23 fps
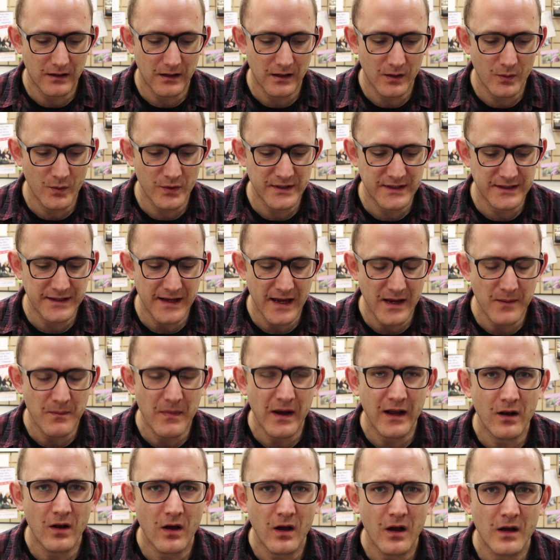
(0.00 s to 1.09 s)
I would say
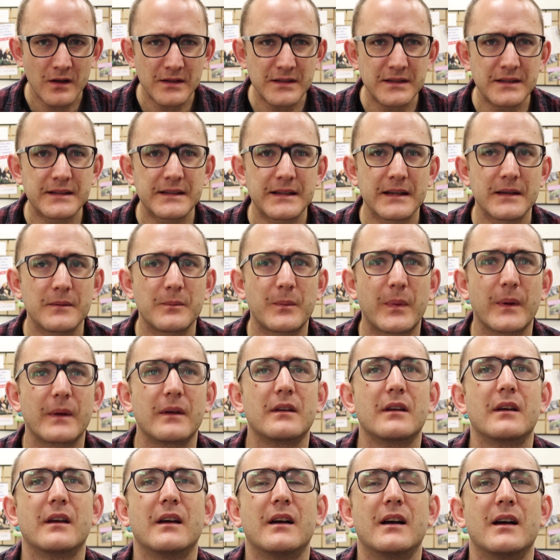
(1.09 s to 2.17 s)
my last tip
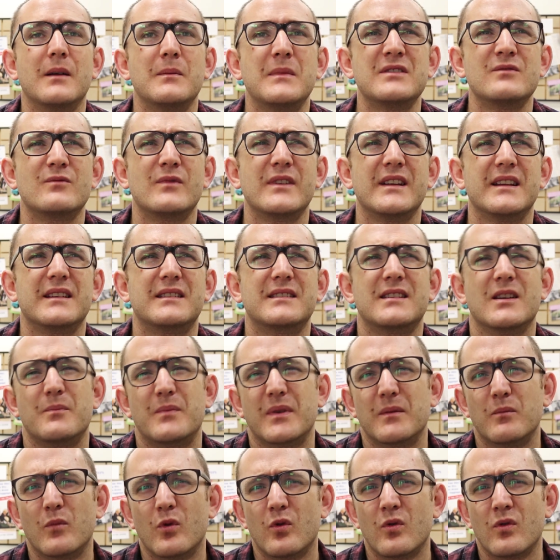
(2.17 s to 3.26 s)
isn't really a tip,
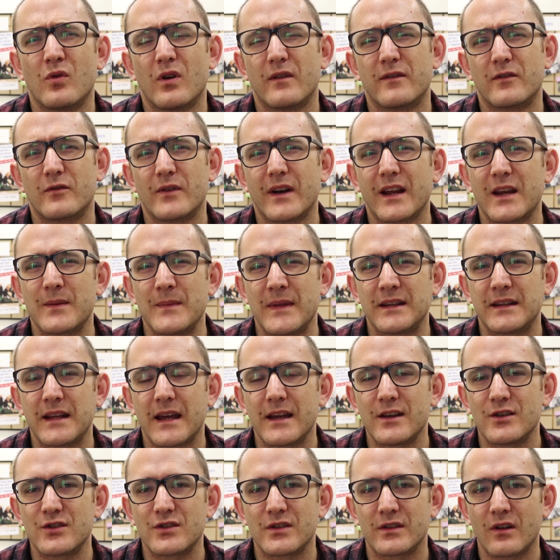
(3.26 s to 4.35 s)
but more of a
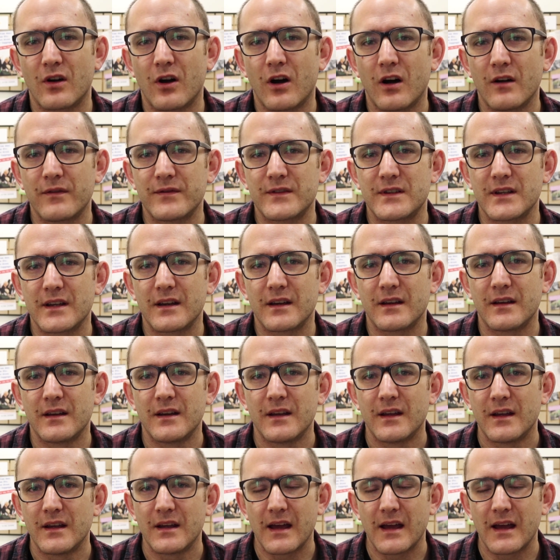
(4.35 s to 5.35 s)
recommendation after